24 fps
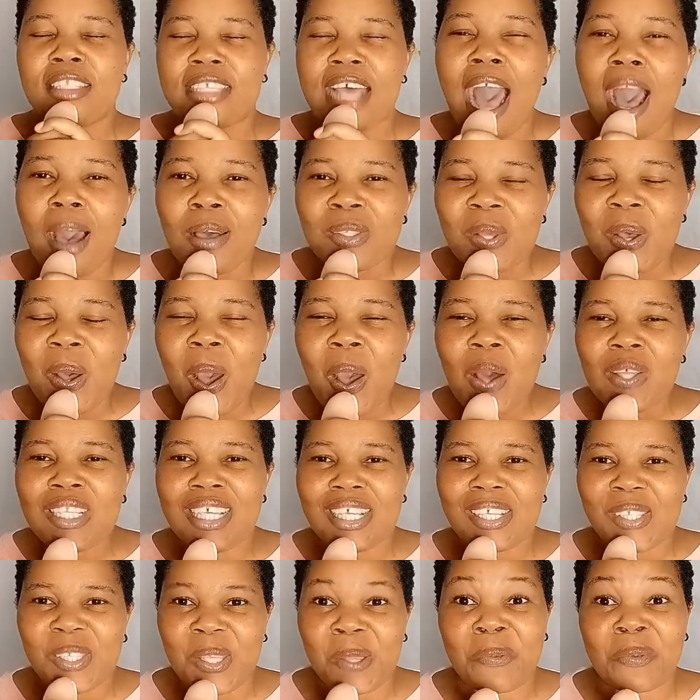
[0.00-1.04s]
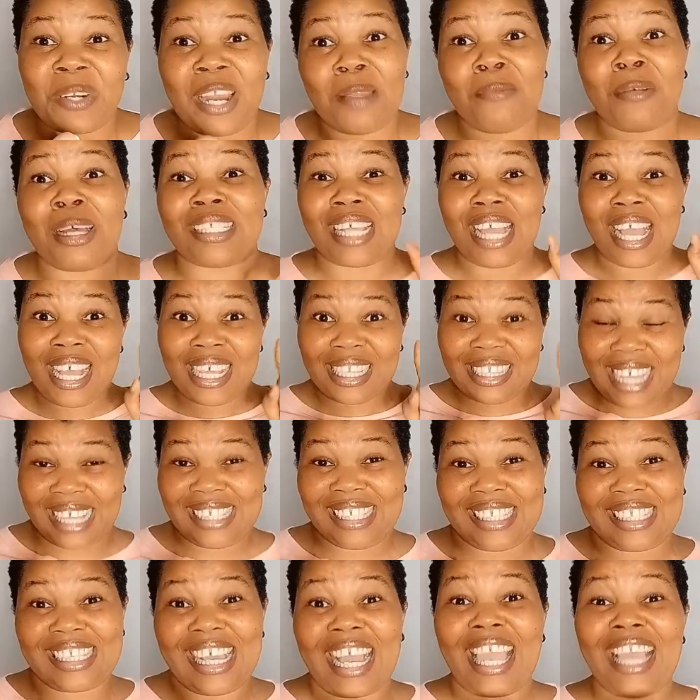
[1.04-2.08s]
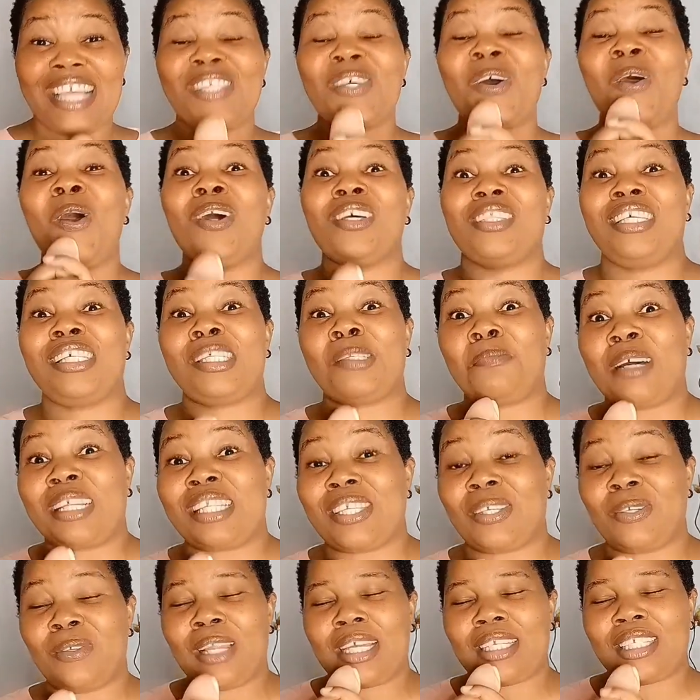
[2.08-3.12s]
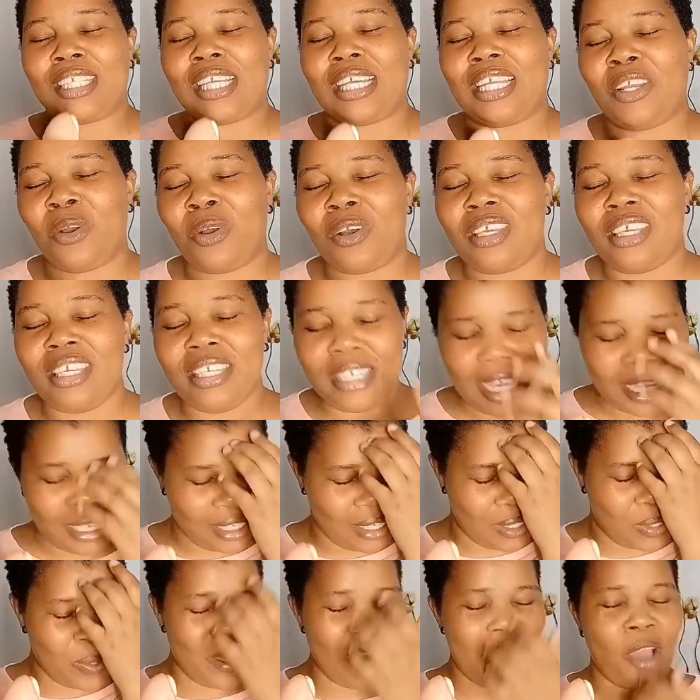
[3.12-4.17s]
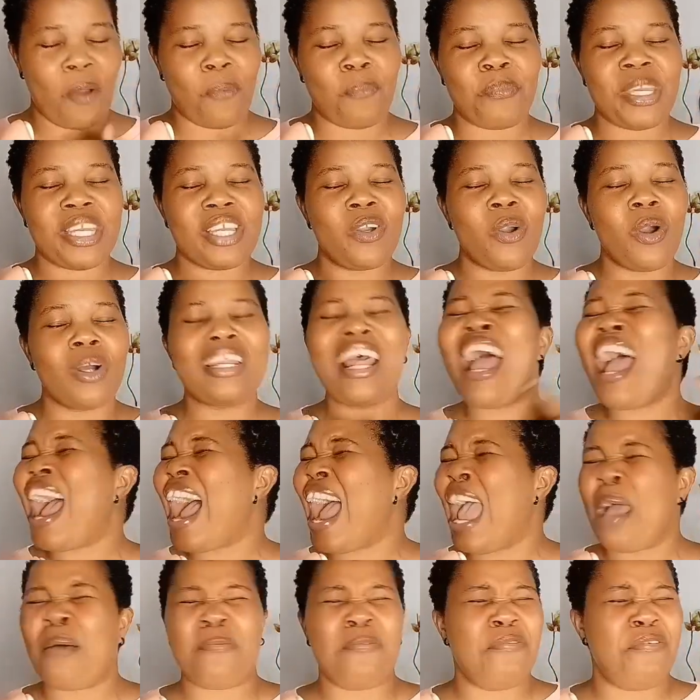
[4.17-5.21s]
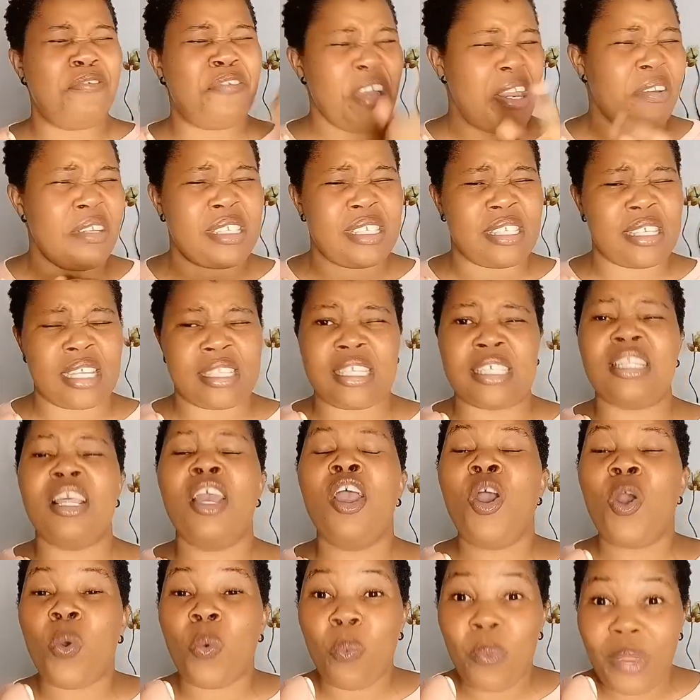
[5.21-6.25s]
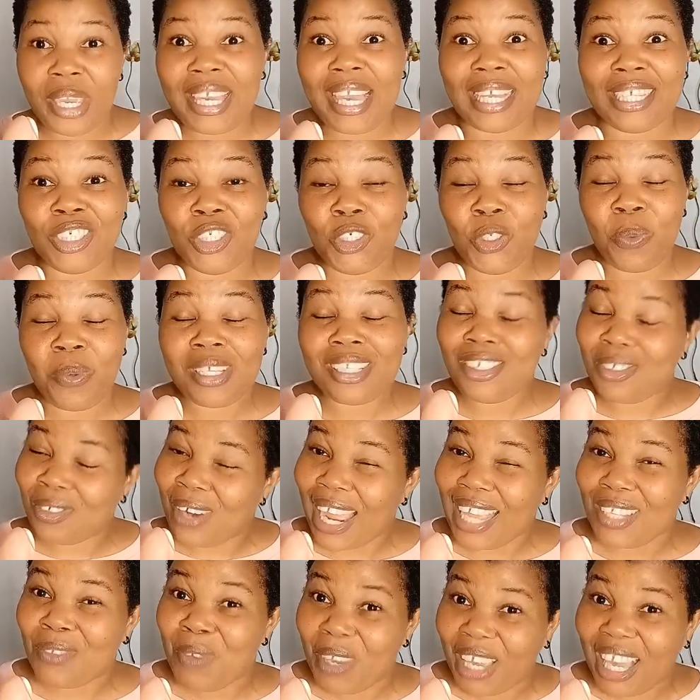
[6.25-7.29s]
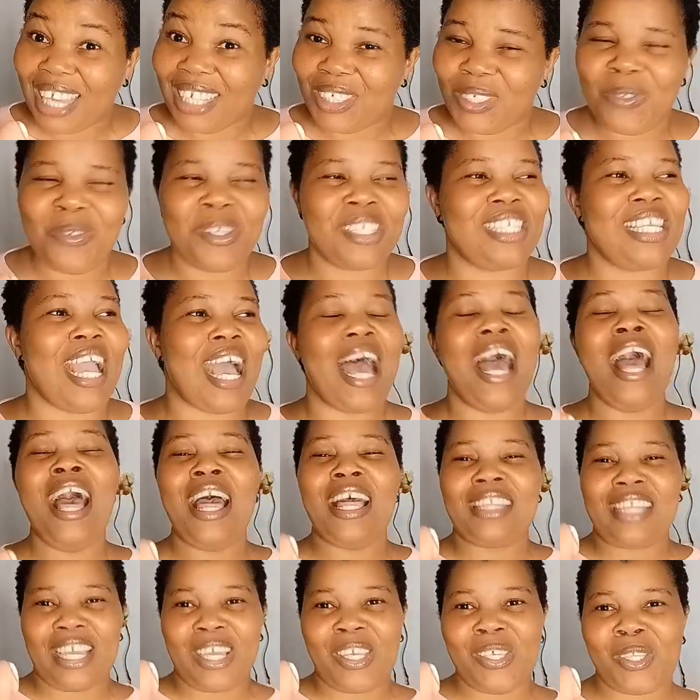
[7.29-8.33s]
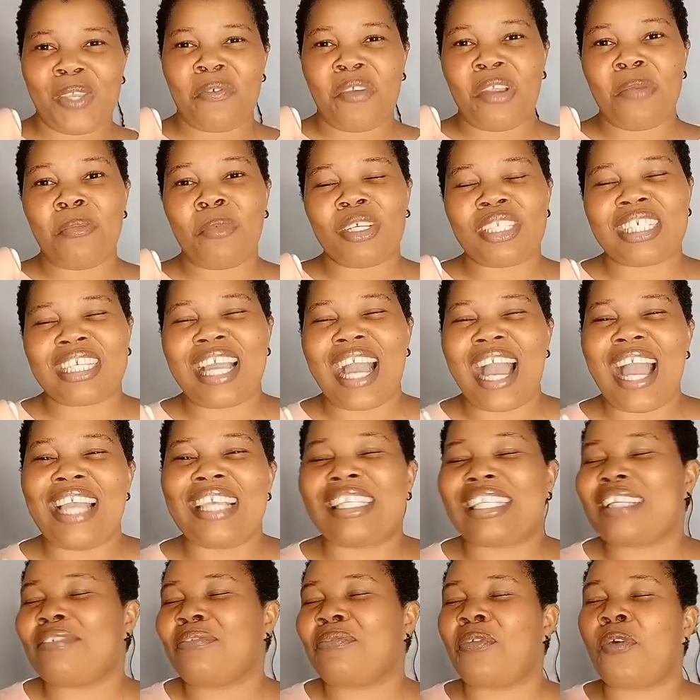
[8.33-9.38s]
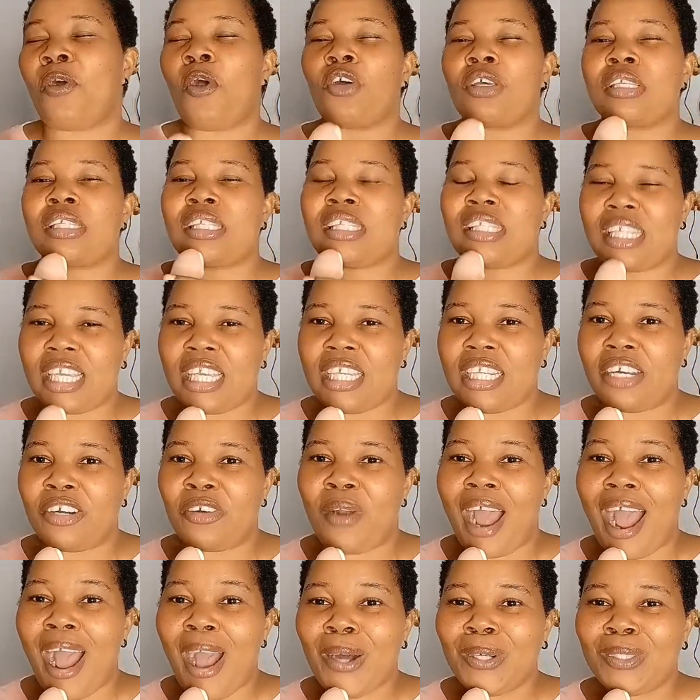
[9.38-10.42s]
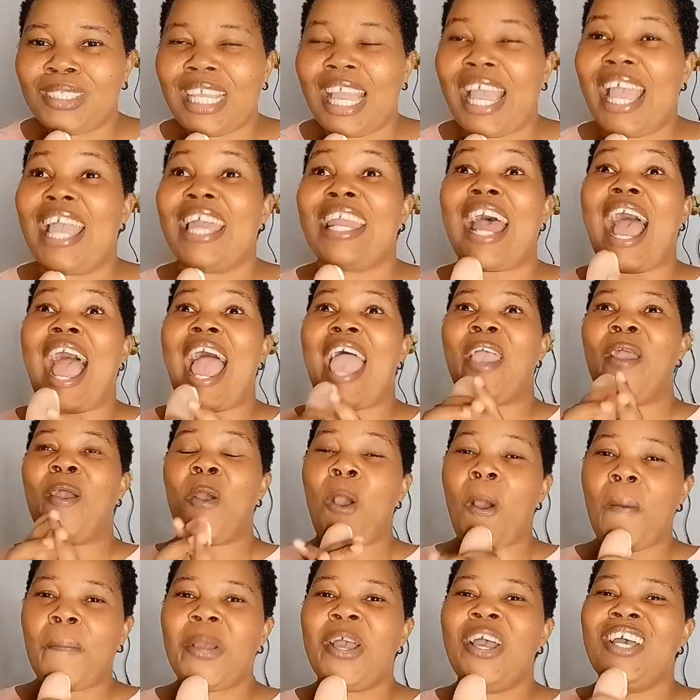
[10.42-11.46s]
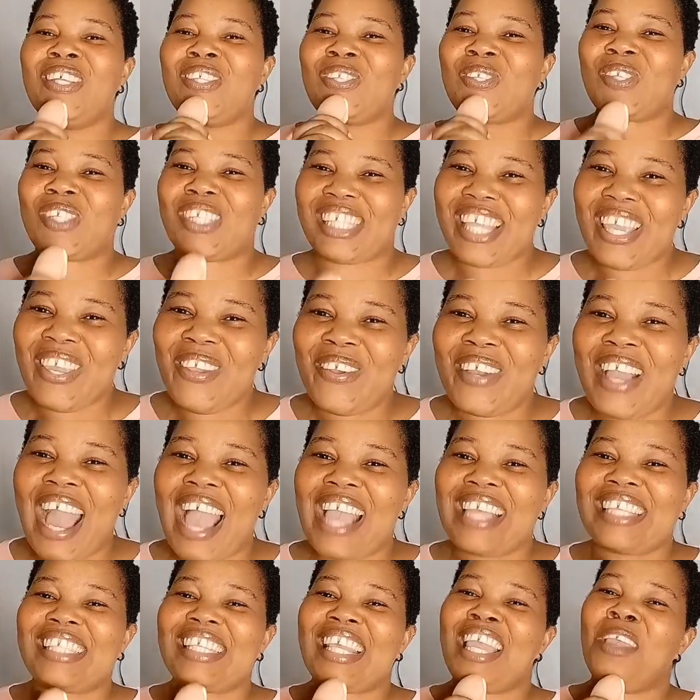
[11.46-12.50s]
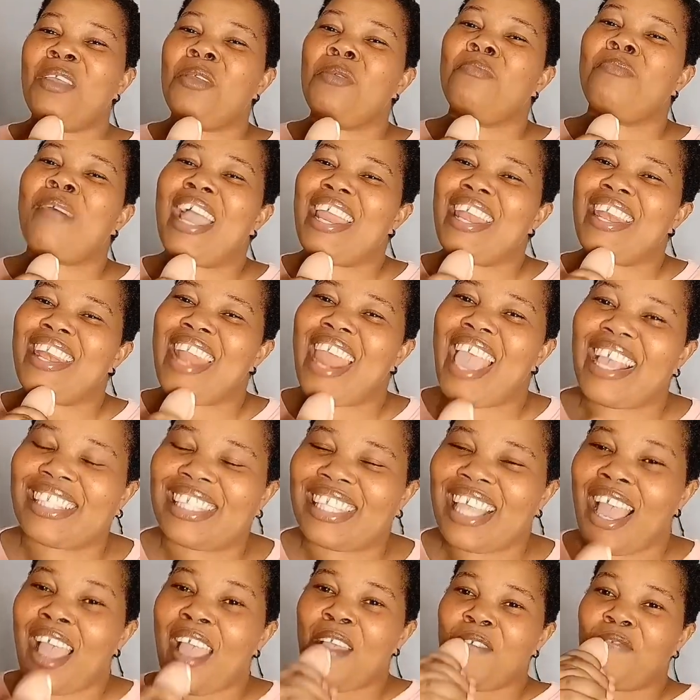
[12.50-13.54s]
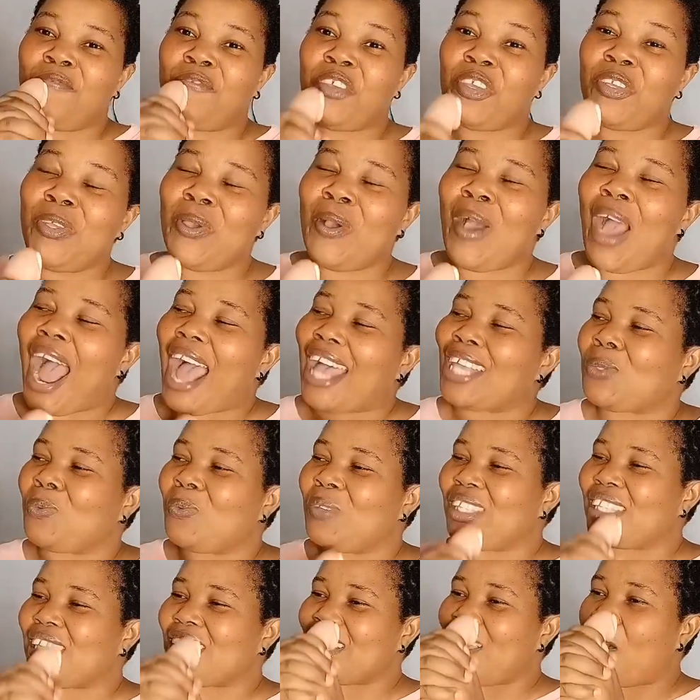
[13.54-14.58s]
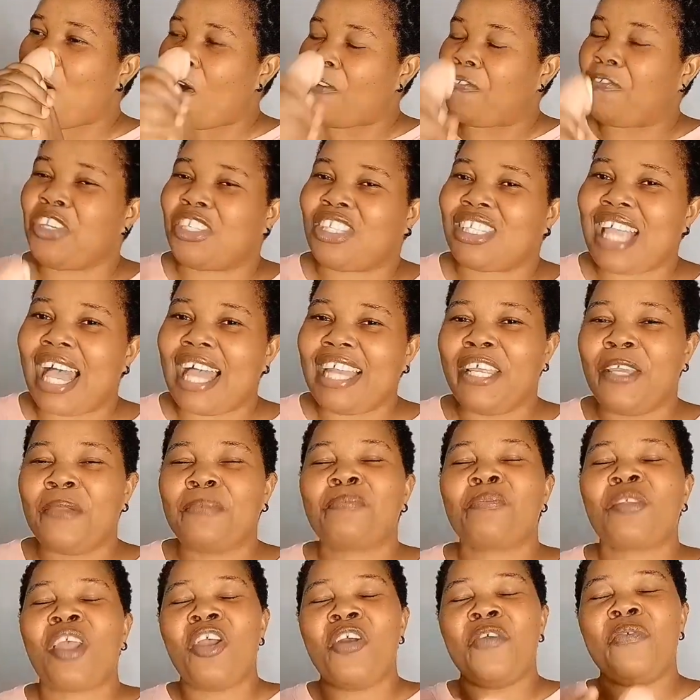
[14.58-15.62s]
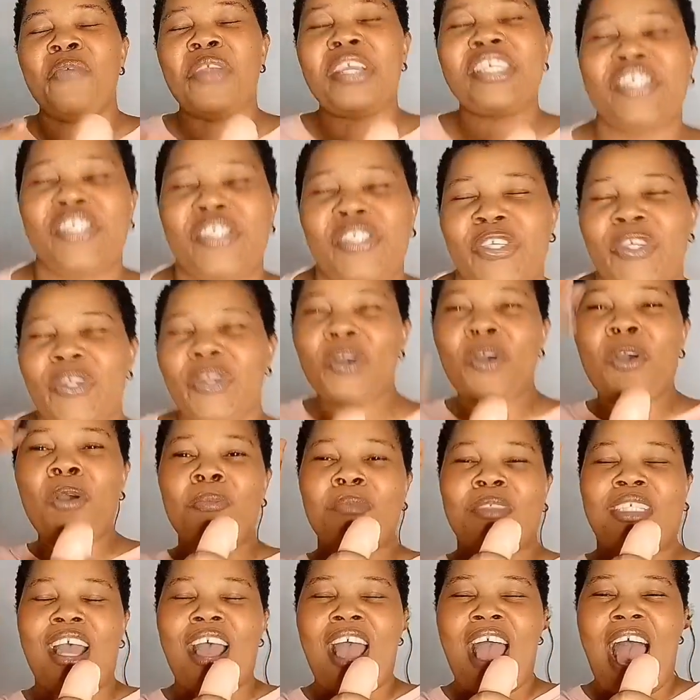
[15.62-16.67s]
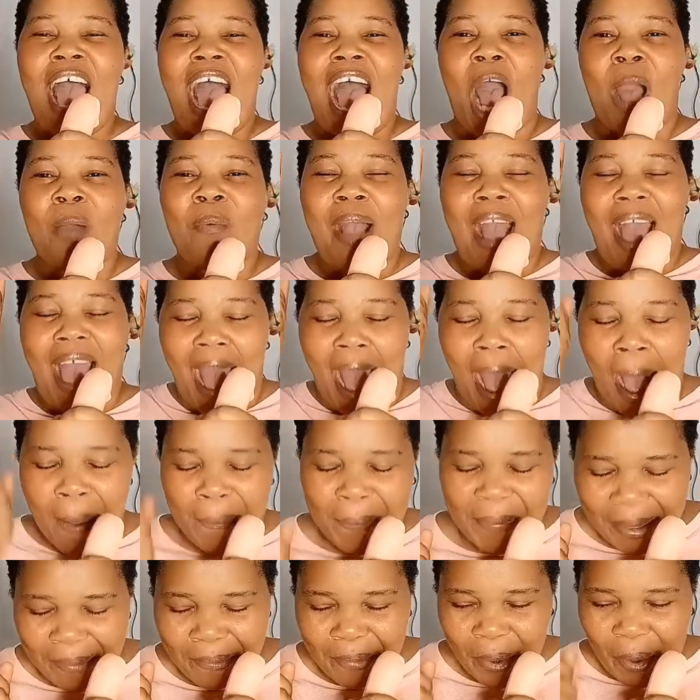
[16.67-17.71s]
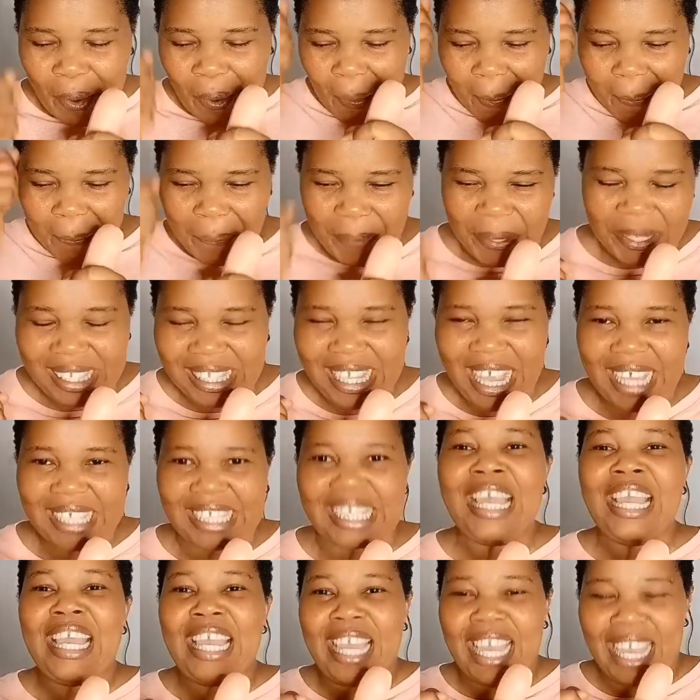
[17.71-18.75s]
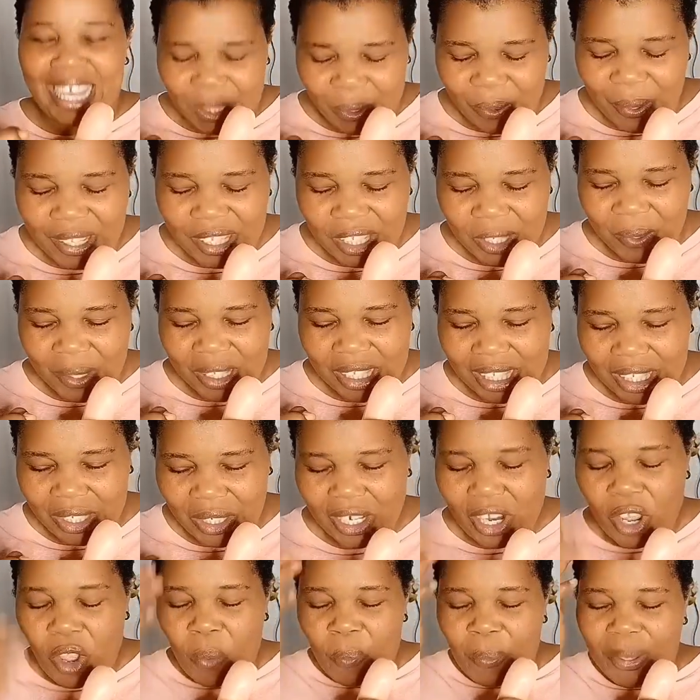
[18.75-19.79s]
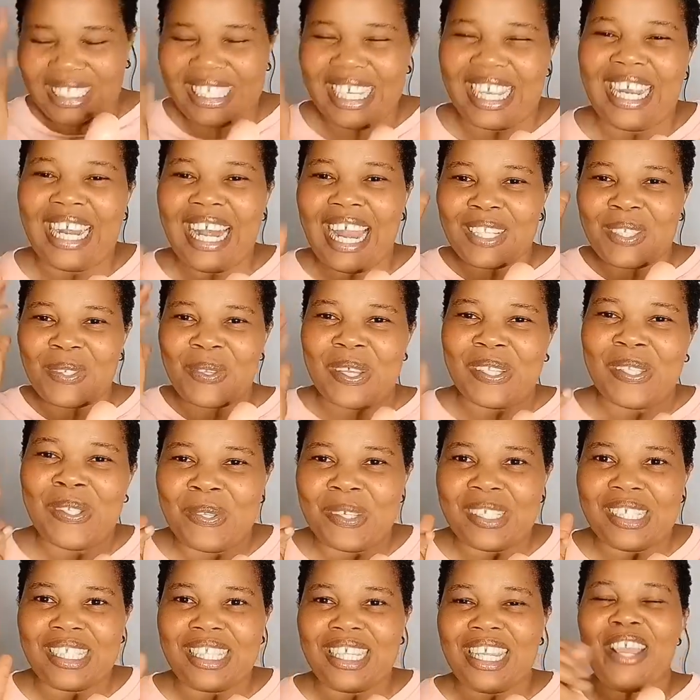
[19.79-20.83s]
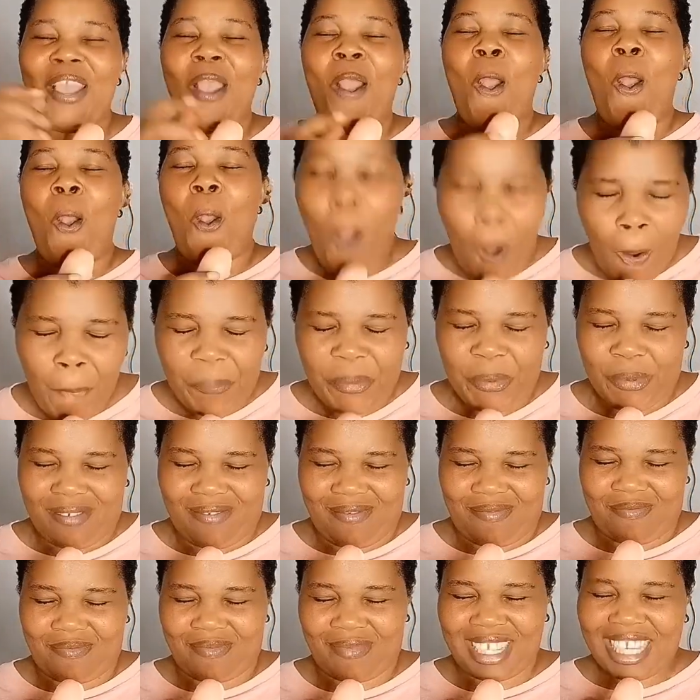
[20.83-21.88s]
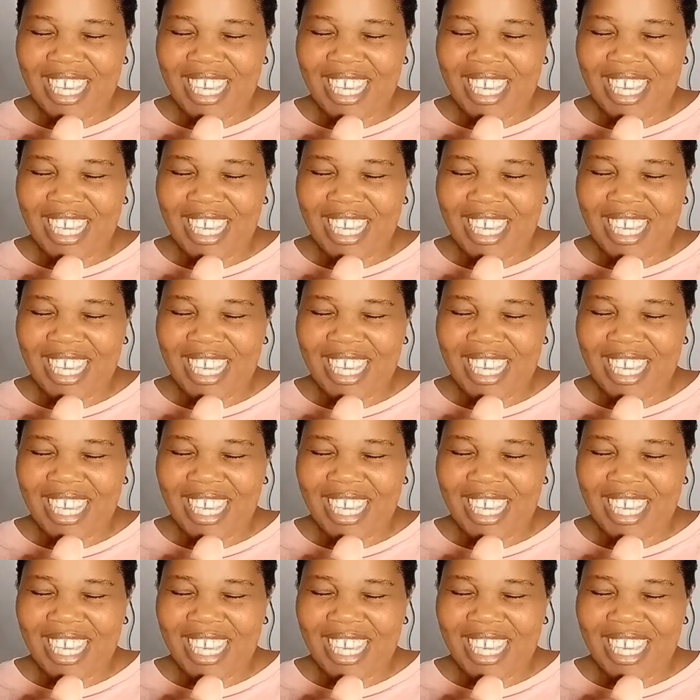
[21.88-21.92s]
thousand subscribers that's the target on this particular channel yes so help me god i am very certain we can do it right we can do it yeah thank you so very much guys for sticking around and i hope to see you guys in my next video as we officially resumed our amebo business in 2023 we declared 2023 open